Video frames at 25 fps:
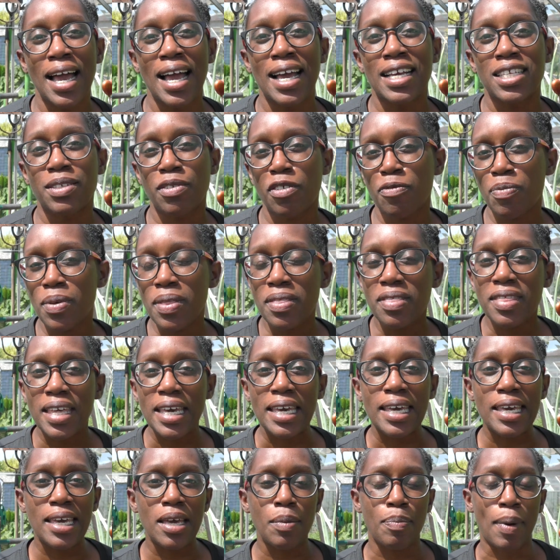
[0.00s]
So I've been
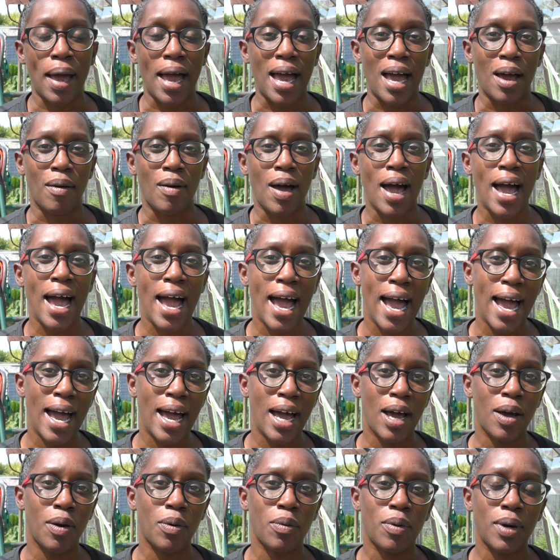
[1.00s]
thinking about
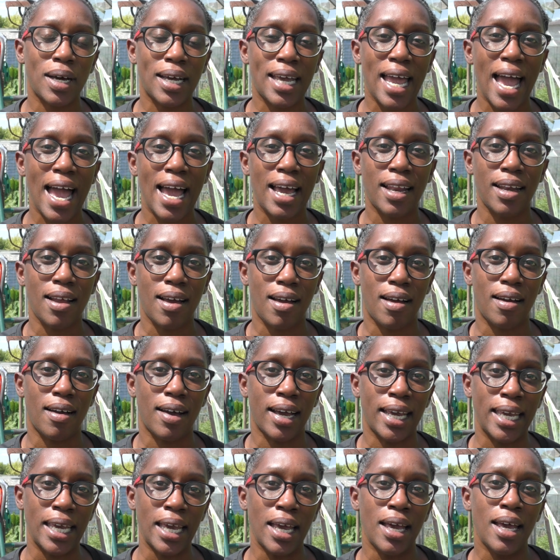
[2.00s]
how can
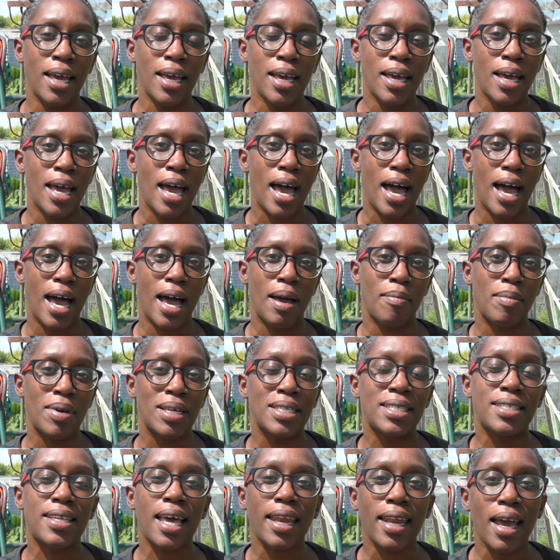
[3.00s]
I
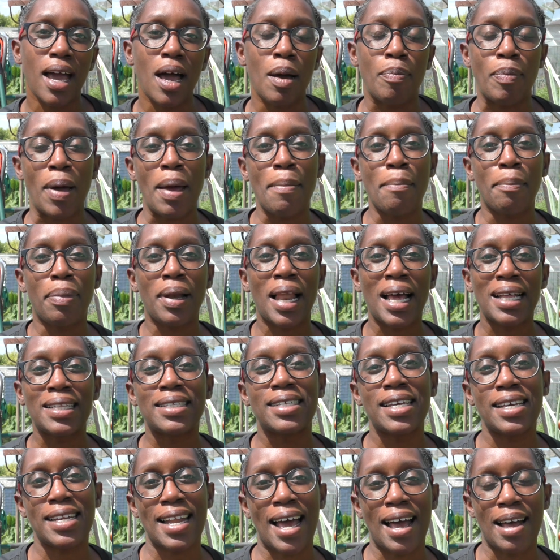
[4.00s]
set it up and
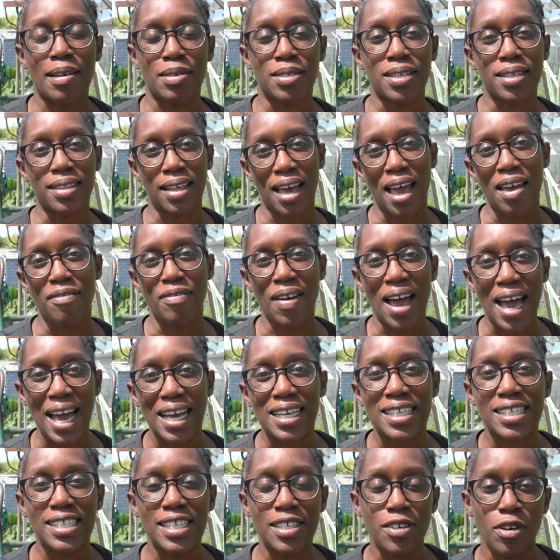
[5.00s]
plant it now so that I've
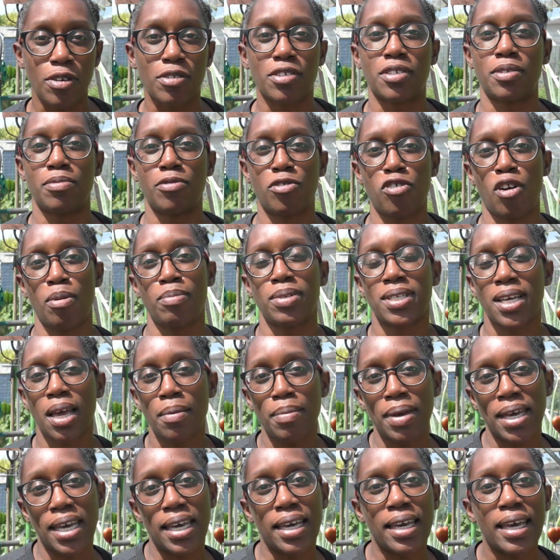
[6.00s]
actually got some crops
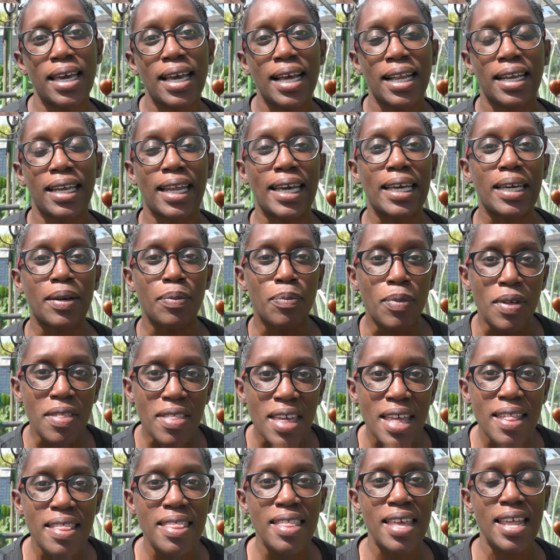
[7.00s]
coming like
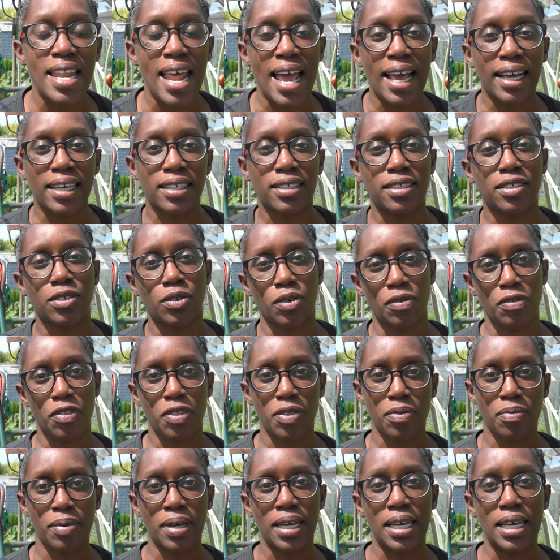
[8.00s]
within the next sort of
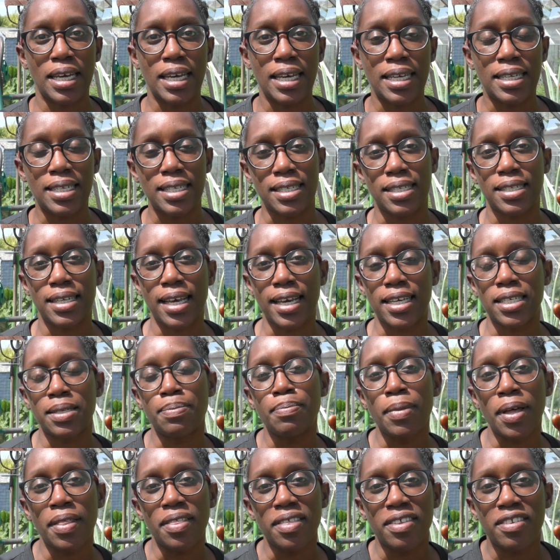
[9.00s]
3 to 6
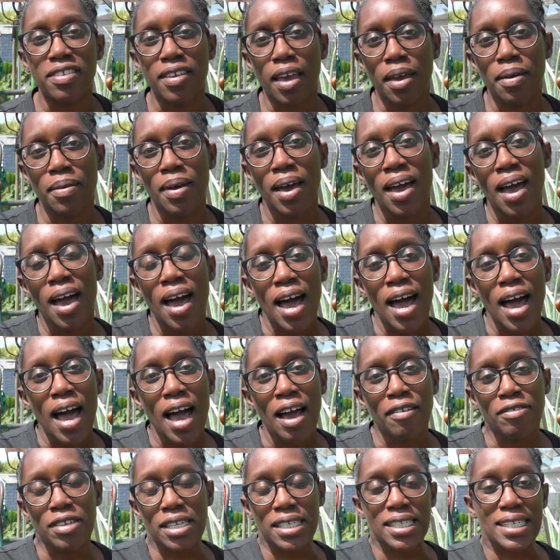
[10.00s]
months. So
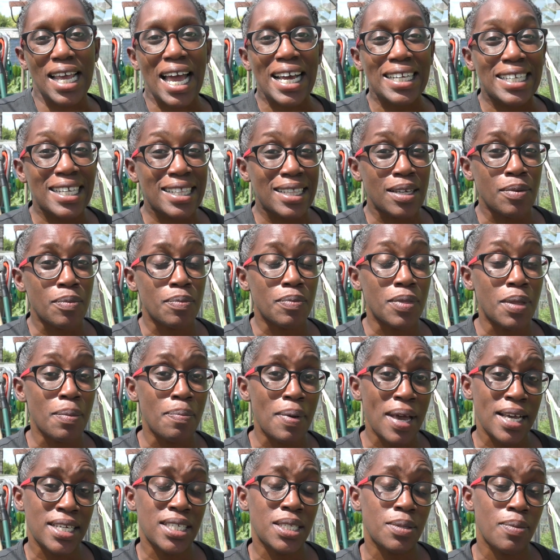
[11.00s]
I've decided that the
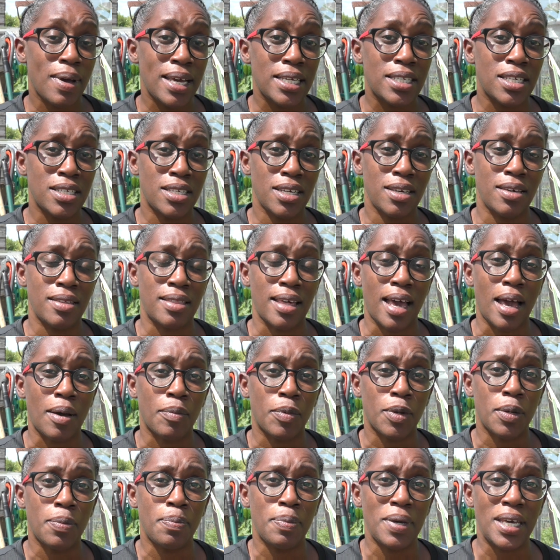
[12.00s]
best way to do that
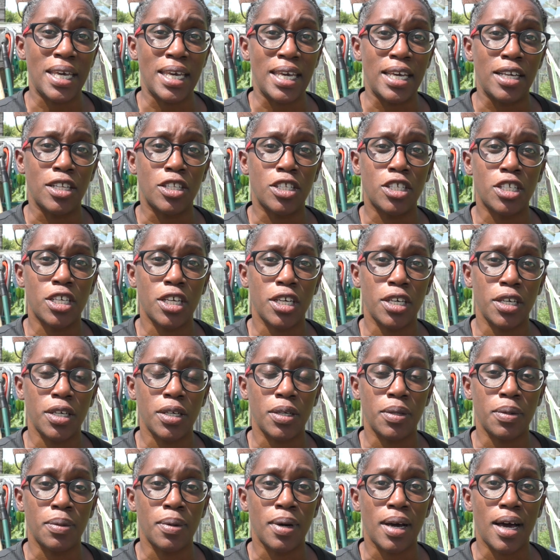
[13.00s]
would be
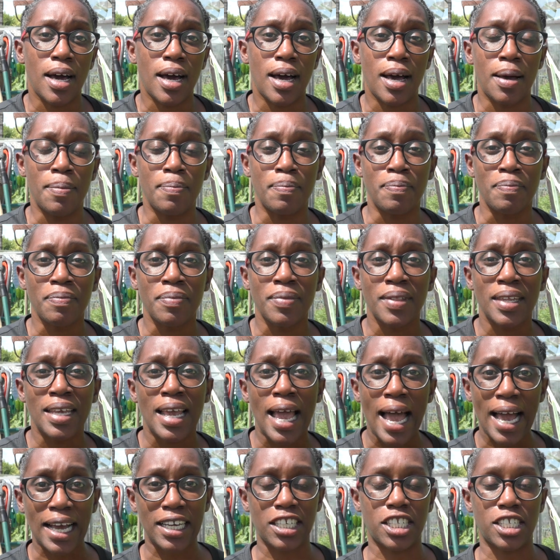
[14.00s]
to
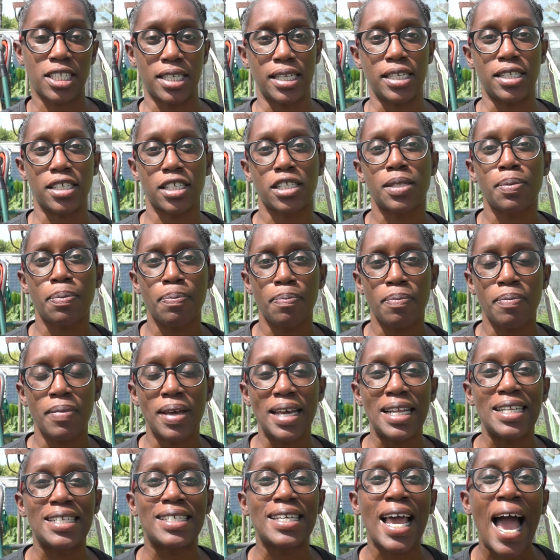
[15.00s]
actually just
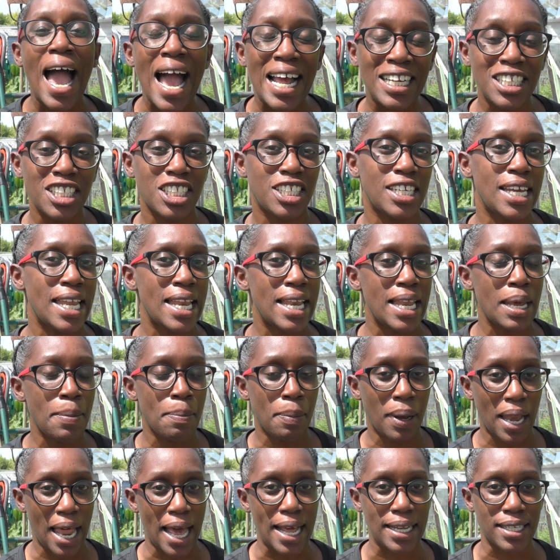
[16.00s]
intentionally
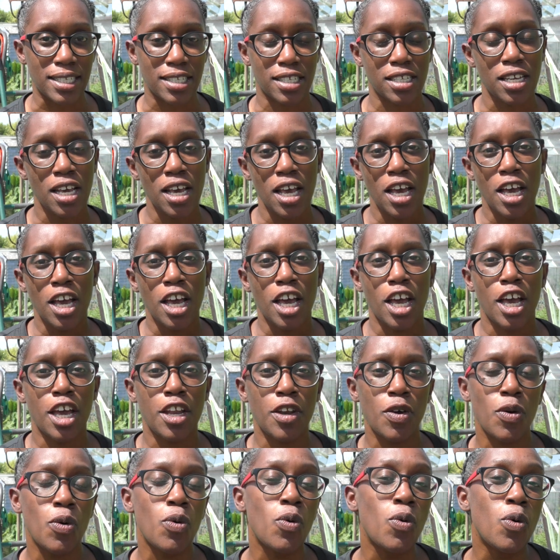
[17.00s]
plant
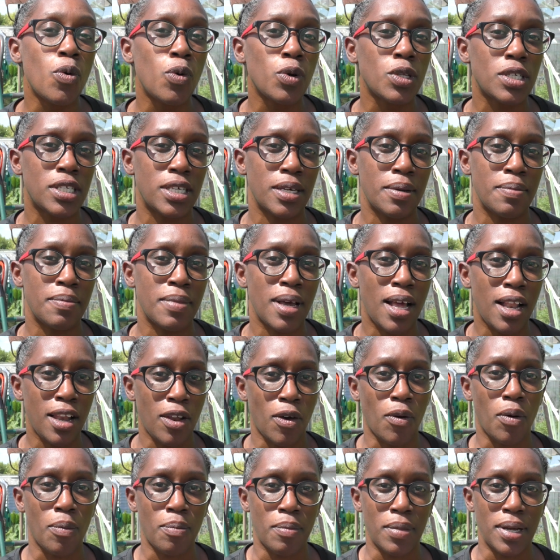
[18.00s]
an autumn
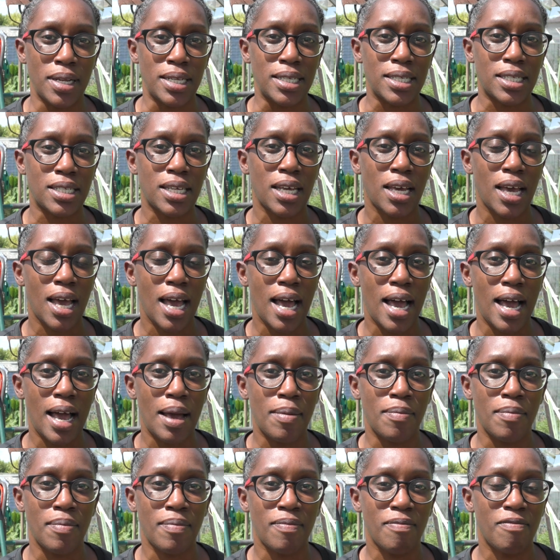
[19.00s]
allotment,
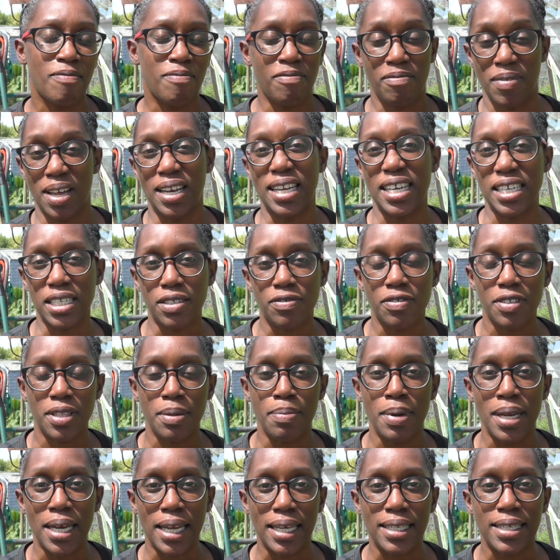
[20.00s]
at least for the
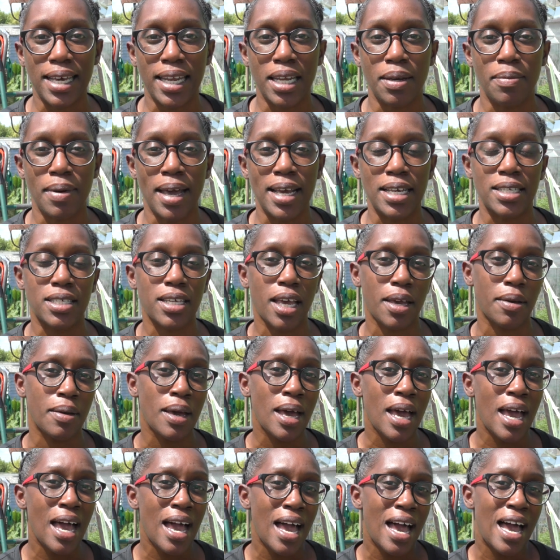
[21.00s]
minute anyway. So
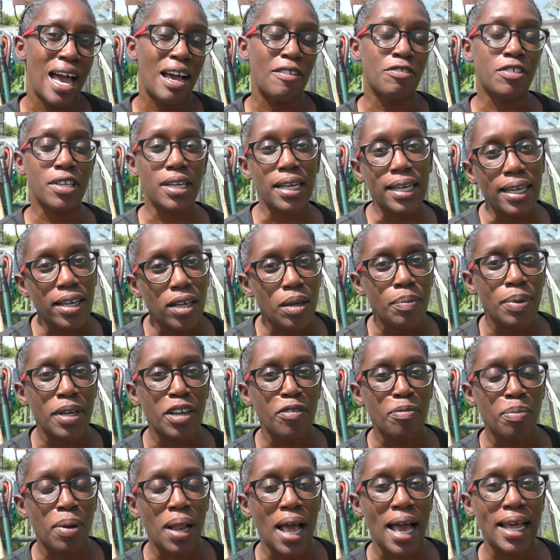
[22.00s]
I've done a little bit
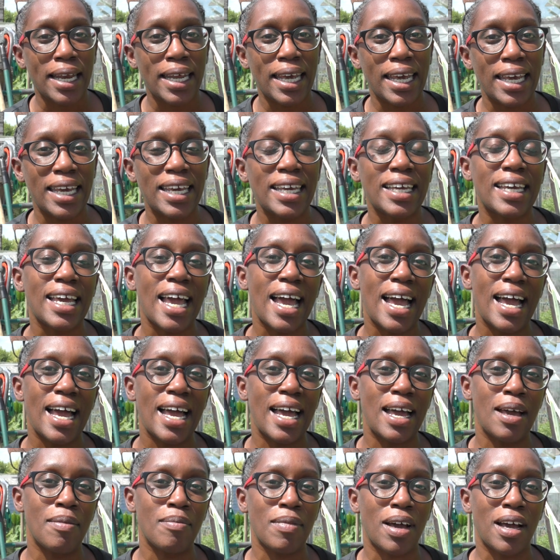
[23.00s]
of planning.
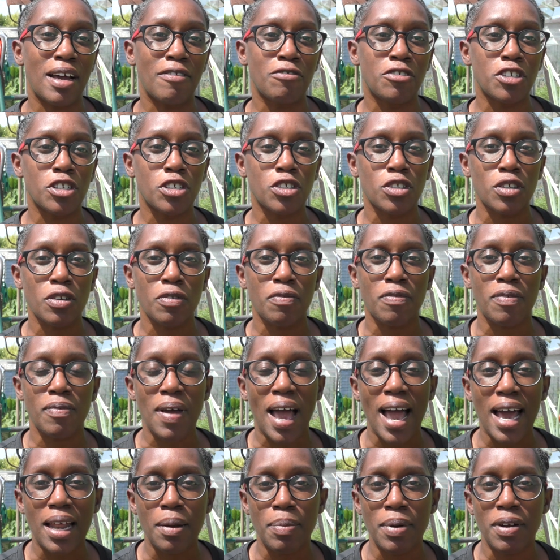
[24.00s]
I've just sort of
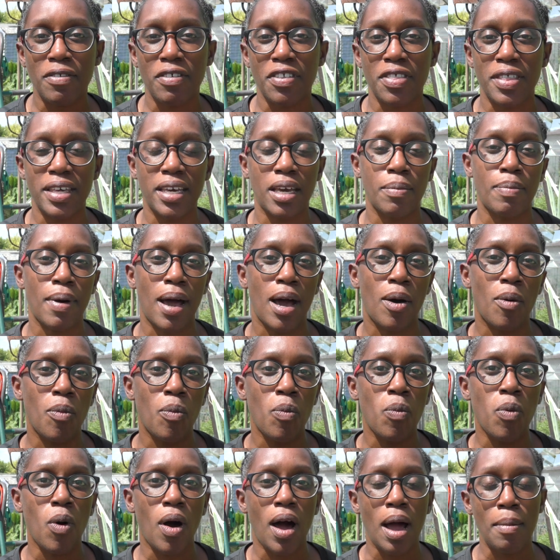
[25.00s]
had a bit of a think about
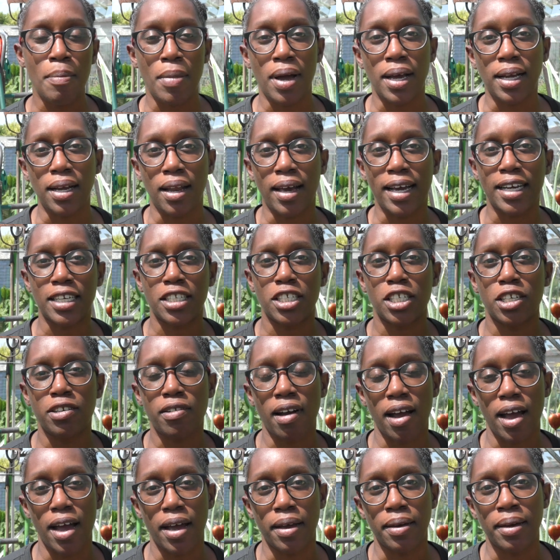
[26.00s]
what I might like to
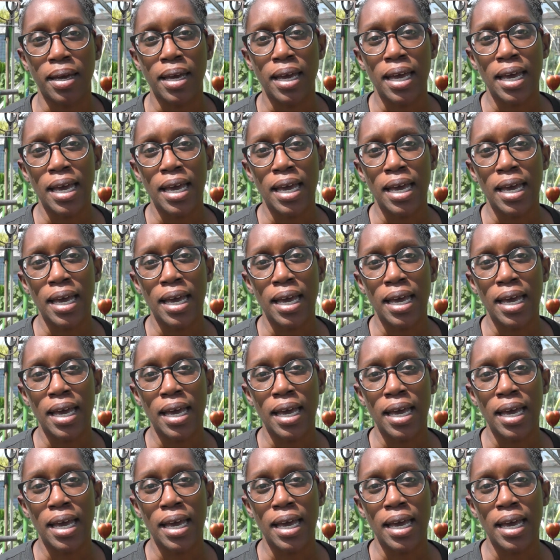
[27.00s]
grow.